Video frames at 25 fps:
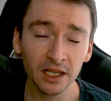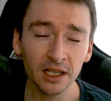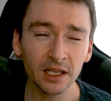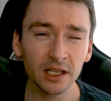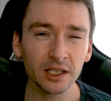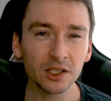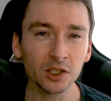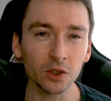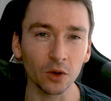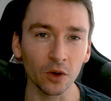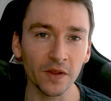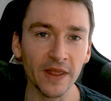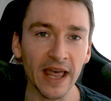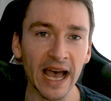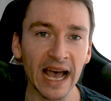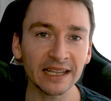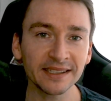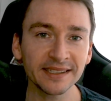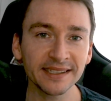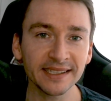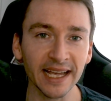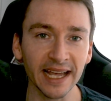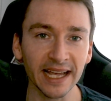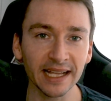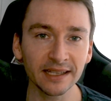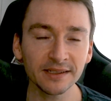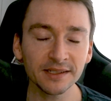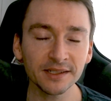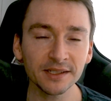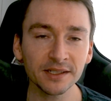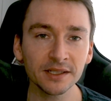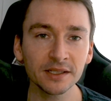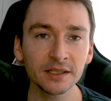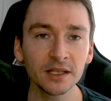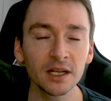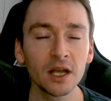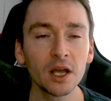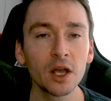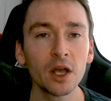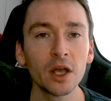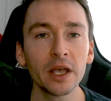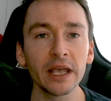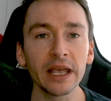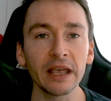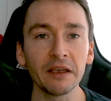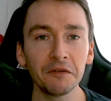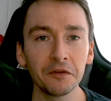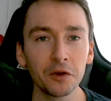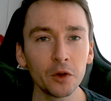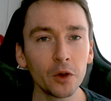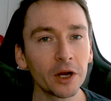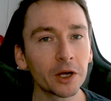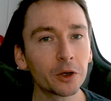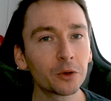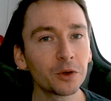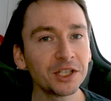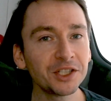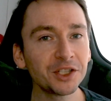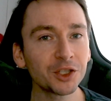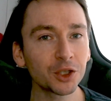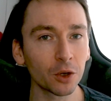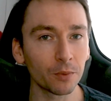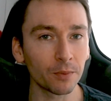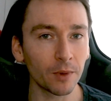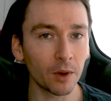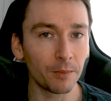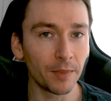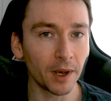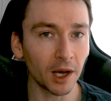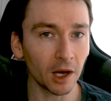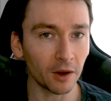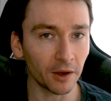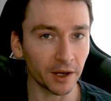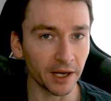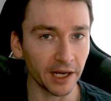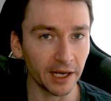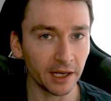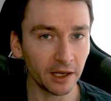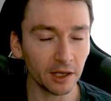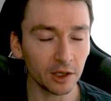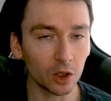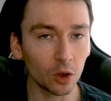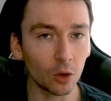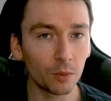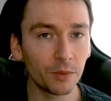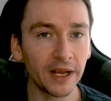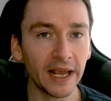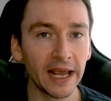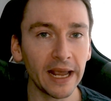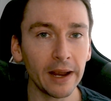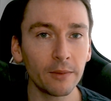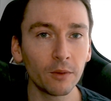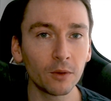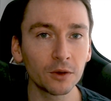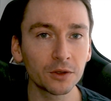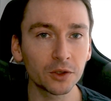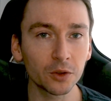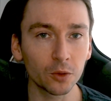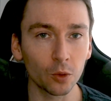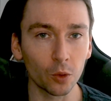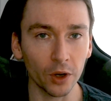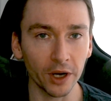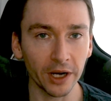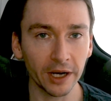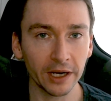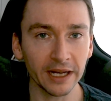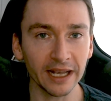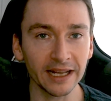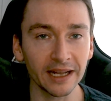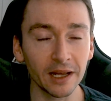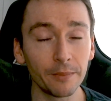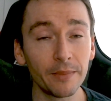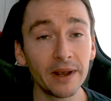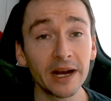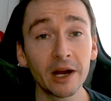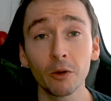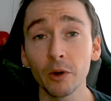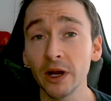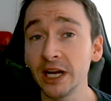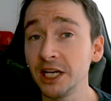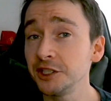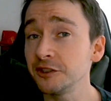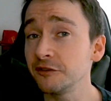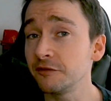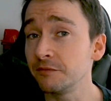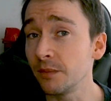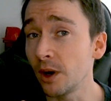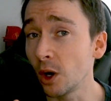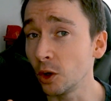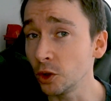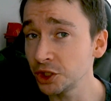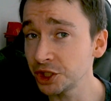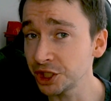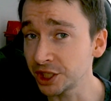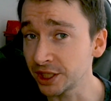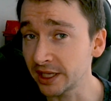So in that sense, if you increase your mobility, you'll be able to work in a bigger range of motion.